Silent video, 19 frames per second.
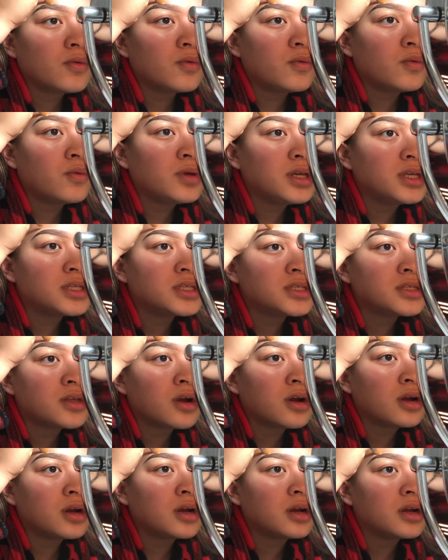We
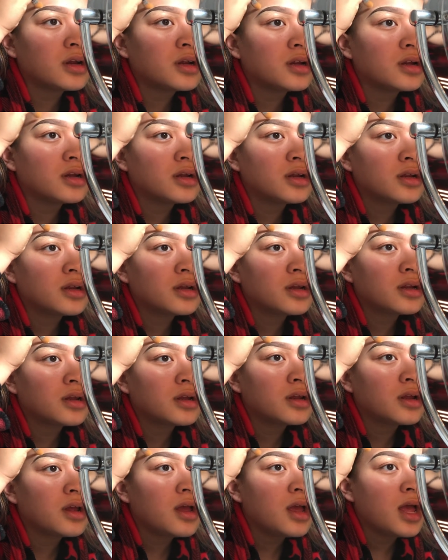start
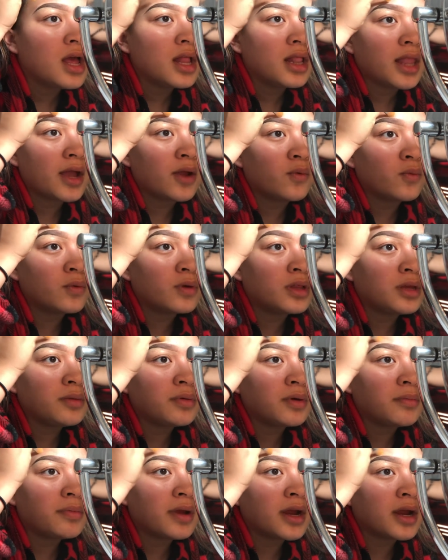like really
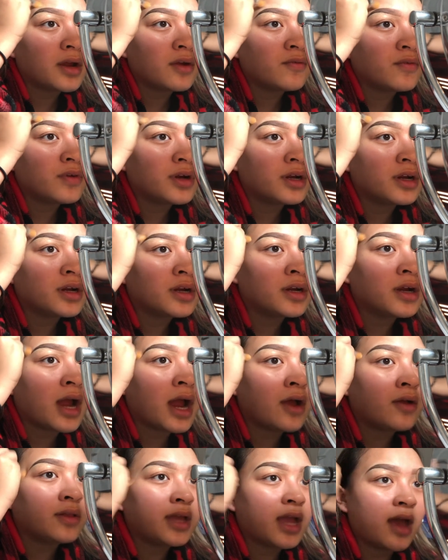preparing for her.
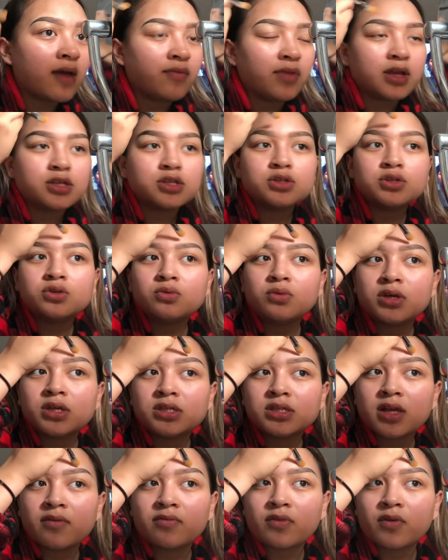I only have like 2
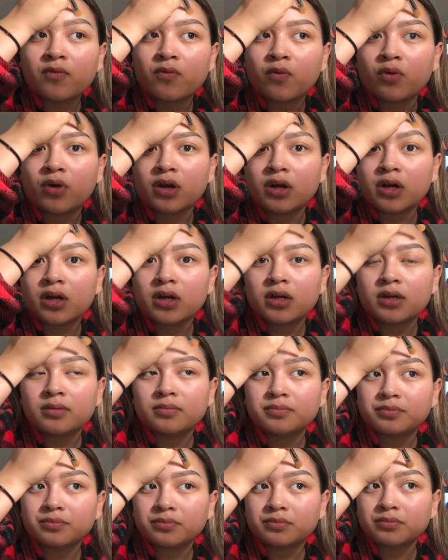weeks left of work,
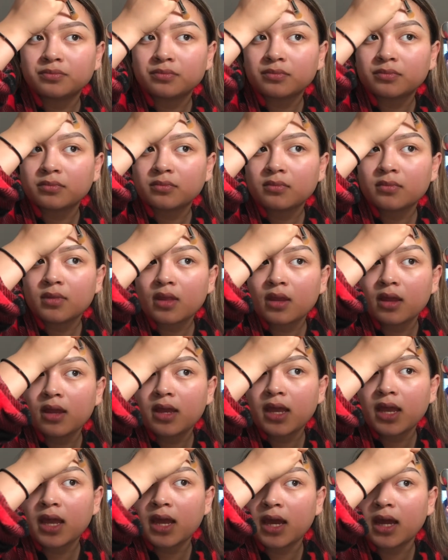
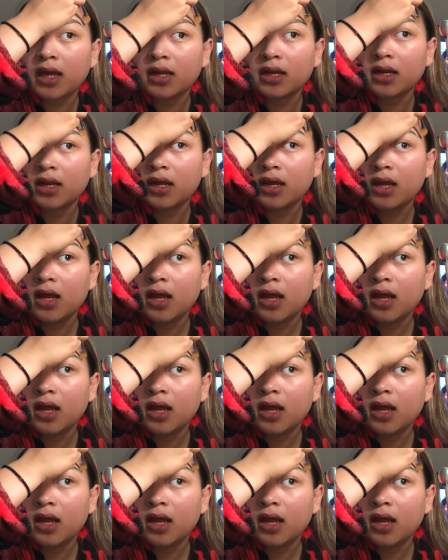and